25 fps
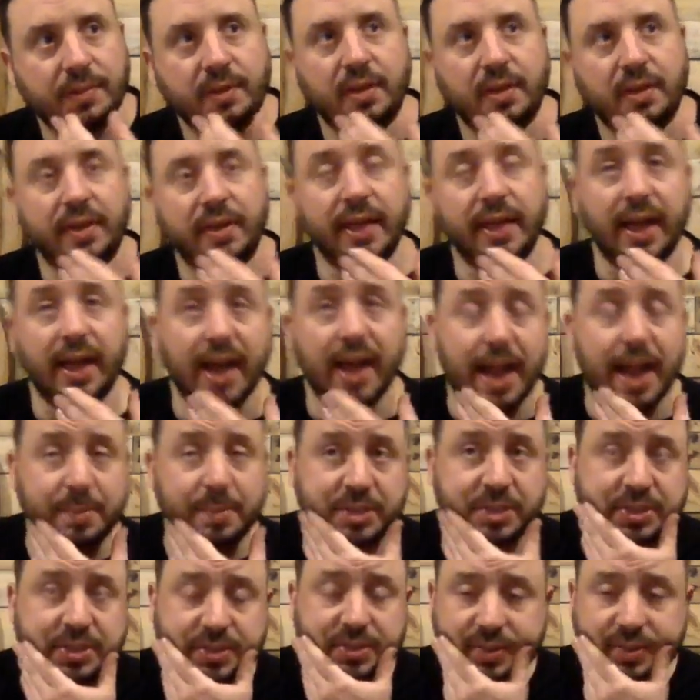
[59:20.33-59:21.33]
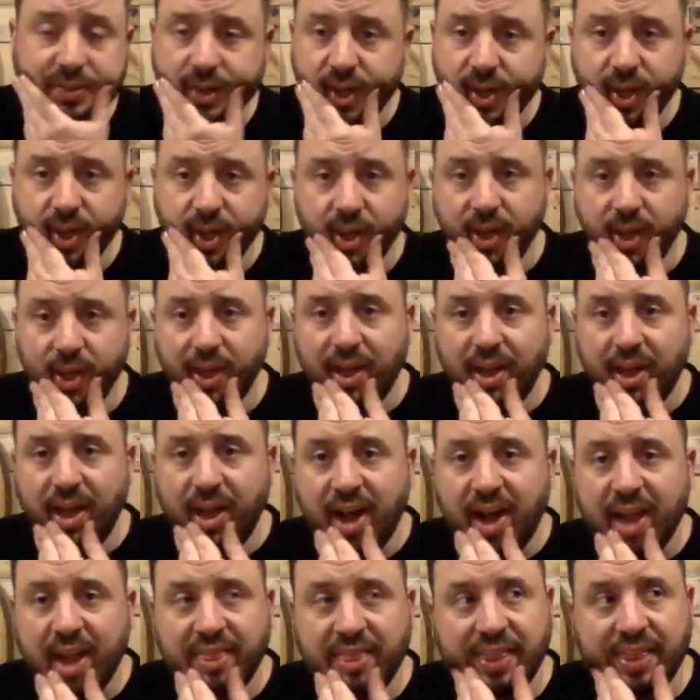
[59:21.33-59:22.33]
Yeah, I'm just,
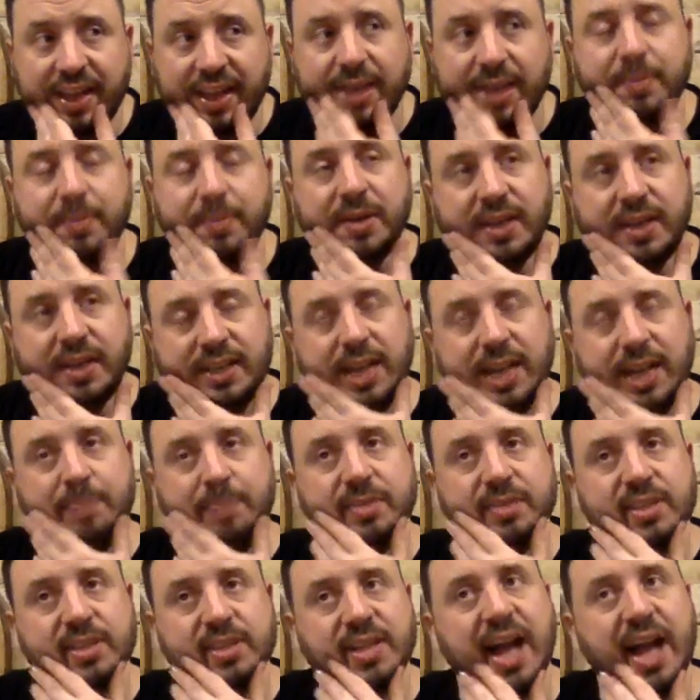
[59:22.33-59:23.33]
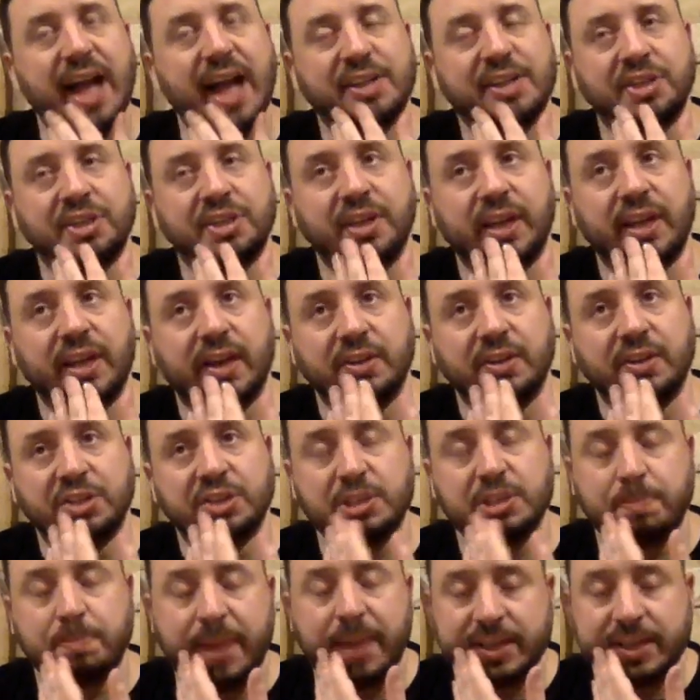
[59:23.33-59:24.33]
I think I'm going to keep the scotch in here
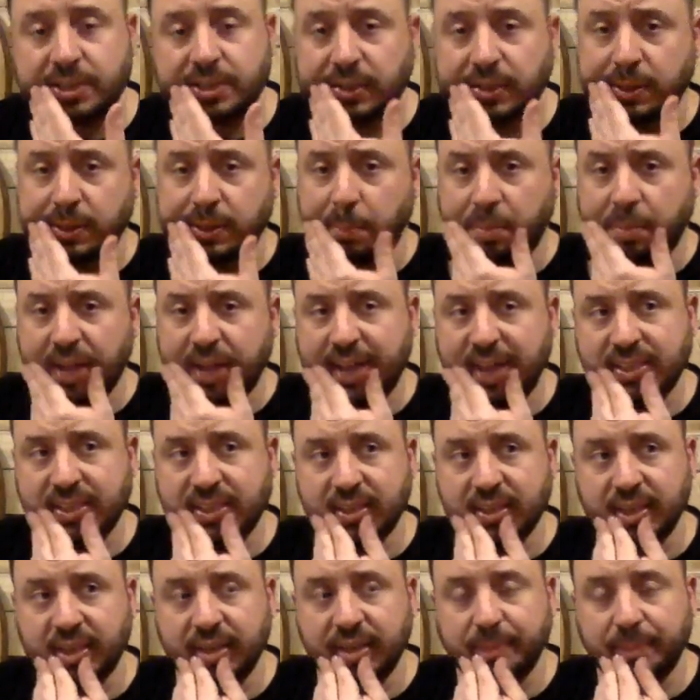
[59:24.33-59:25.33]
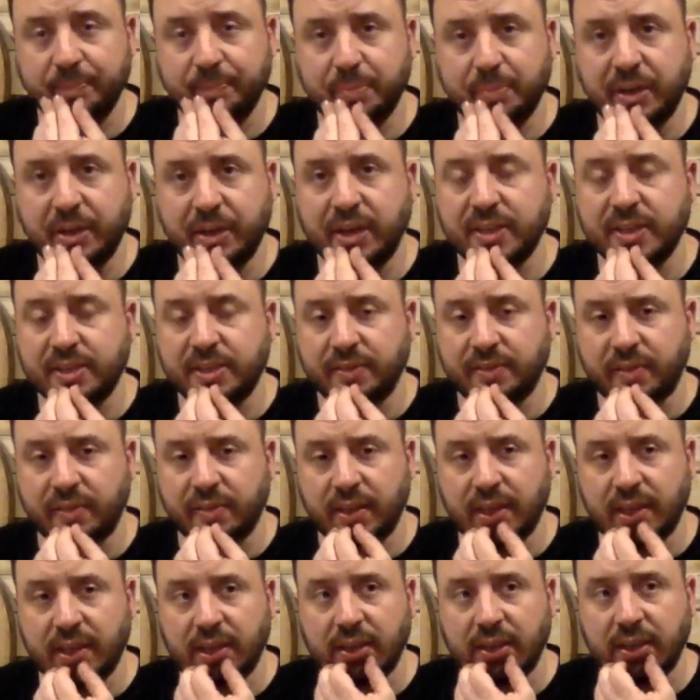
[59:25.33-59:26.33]
just based on complexity because of
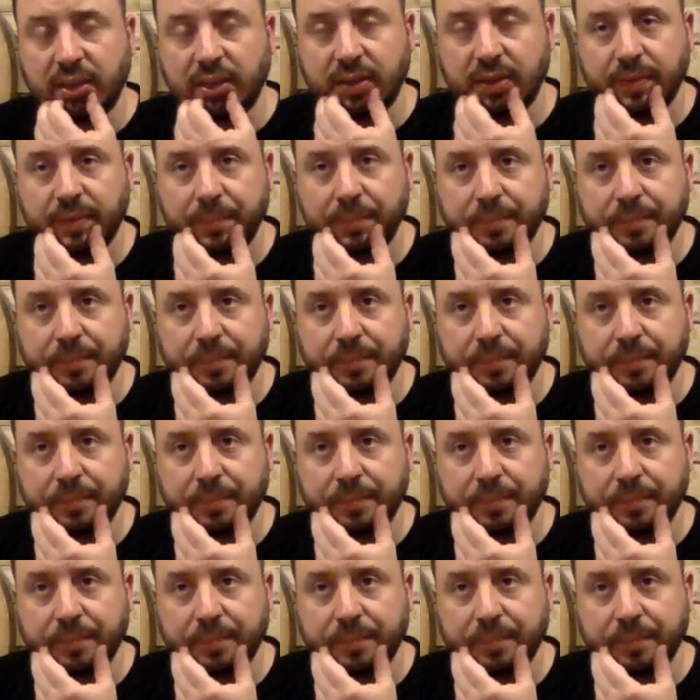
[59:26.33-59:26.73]
the,